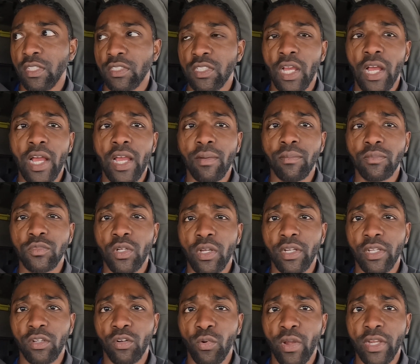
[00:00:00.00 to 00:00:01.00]
time
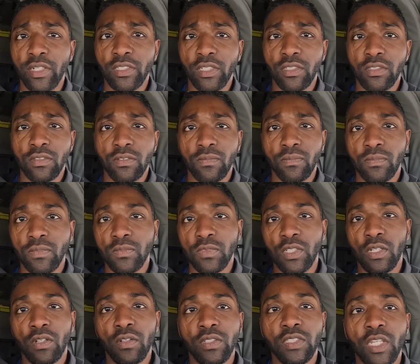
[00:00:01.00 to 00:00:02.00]
trying to correct it.
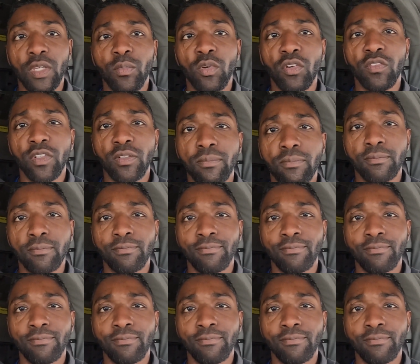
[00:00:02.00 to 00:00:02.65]
So let's get moving.